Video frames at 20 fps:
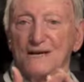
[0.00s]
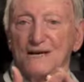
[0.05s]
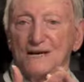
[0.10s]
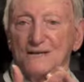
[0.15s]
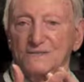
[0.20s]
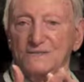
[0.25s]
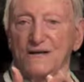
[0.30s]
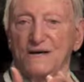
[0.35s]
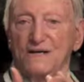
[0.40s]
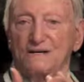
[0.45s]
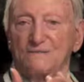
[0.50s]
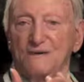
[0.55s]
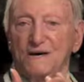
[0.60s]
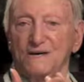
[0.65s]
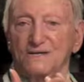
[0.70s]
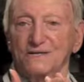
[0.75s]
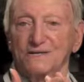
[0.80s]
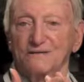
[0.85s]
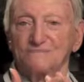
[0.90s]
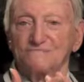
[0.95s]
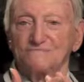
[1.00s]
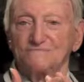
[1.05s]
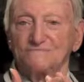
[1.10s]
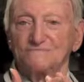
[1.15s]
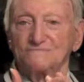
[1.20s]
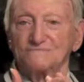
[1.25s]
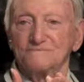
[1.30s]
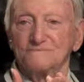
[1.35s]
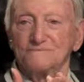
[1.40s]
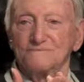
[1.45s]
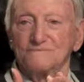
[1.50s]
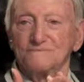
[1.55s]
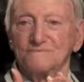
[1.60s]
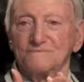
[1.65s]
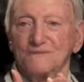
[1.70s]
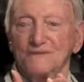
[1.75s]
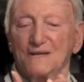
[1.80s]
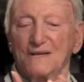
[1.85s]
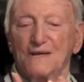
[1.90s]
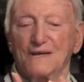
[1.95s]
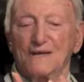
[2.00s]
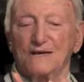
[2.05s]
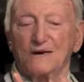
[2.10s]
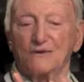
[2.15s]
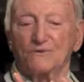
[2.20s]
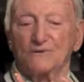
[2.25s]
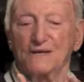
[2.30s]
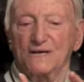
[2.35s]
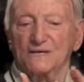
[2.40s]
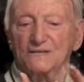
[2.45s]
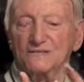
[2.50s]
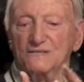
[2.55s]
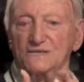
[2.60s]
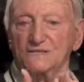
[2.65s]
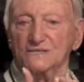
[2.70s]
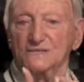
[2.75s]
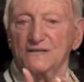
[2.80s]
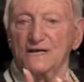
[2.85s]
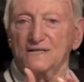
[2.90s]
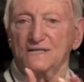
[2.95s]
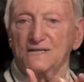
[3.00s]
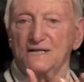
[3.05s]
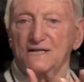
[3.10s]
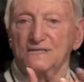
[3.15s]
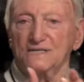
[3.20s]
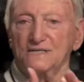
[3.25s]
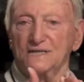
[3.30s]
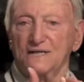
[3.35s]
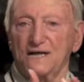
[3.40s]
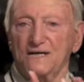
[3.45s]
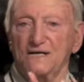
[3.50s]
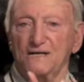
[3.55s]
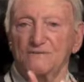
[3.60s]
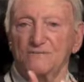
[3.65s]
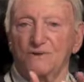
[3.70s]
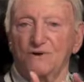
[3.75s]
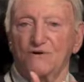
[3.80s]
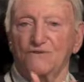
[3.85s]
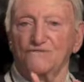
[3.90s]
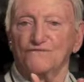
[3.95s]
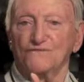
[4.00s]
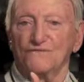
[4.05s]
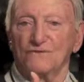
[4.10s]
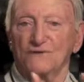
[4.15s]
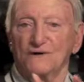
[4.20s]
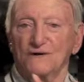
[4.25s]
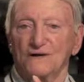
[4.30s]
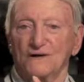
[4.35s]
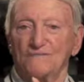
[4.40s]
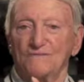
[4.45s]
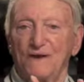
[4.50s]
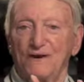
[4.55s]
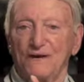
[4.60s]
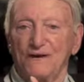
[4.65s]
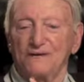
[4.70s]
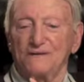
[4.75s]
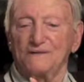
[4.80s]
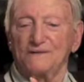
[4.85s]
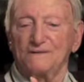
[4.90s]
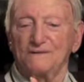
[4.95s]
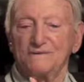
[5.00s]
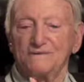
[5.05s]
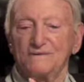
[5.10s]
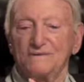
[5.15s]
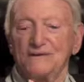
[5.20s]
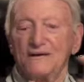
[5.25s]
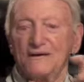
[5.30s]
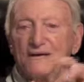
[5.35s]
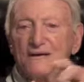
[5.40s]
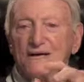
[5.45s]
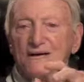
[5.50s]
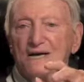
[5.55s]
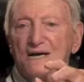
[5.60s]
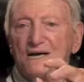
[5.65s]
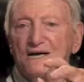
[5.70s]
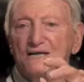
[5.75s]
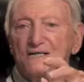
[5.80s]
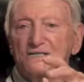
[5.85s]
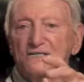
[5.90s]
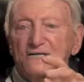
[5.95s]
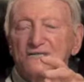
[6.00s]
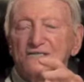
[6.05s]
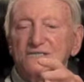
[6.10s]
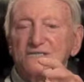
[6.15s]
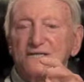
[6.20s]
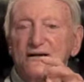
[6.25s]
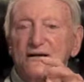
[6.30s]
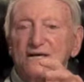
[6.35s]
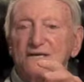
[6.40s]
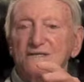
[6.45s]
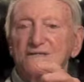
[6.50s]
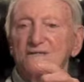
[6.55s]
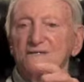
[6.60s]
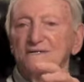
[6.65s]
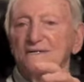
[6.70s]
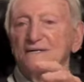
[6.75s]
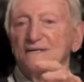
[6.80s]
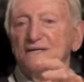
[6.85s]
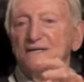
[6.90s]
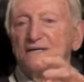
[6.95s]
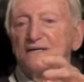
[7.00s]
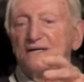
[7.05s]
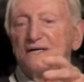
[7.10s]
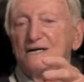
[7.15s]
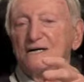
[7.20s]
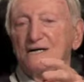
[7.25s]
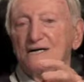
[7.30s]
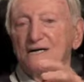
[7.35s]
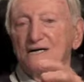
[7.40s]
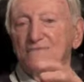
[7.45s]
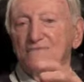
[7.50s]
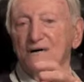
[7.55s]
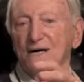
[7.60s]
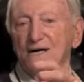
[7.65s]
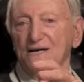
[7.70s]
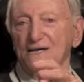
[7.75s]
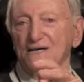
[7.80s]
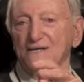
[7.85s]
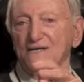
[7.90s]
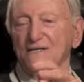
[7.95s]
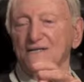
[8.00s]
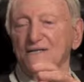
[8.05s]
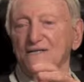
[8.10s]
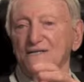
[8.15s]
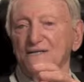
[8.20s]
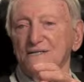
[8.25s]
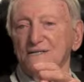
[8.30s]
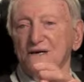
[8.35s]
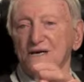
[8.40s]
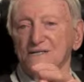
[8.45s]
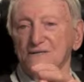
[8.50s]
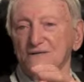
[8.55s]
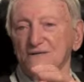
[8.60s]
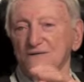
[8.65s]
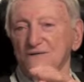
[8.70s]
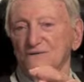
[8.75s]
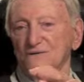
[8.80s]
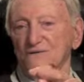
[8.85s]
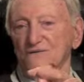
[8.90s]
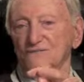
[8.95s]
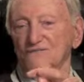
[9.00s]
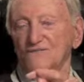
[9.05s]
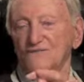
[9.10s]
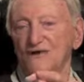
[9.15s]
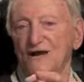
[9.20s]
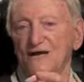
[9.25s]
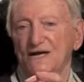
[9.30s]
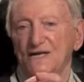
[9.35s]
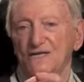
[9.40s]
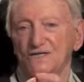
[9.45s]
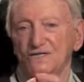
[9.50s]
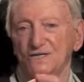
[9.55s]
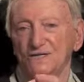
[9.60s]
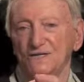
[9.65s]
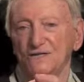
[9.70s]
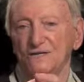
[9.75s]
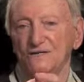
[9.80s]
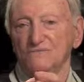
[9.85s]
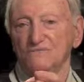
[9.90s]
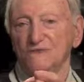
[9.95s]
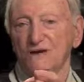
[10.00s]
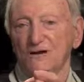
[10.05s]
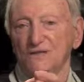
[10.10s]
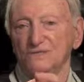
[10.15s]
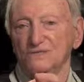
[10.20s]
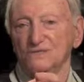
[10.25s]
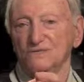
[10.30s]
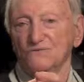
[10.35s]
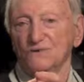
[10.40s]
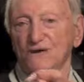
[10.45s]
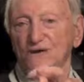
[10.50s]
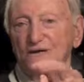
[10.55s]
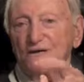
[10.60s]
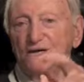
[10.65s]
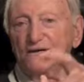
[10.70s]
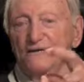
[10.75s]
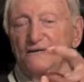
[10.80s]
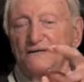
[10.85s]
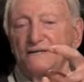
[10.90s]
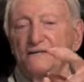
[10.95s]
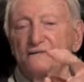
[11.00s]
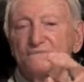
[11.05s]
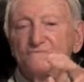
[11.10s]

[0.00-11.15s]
and I'll tell you about him. Okay, just let let let him go for a minute. Sure. Since then, uh, my other flight engineer passed away.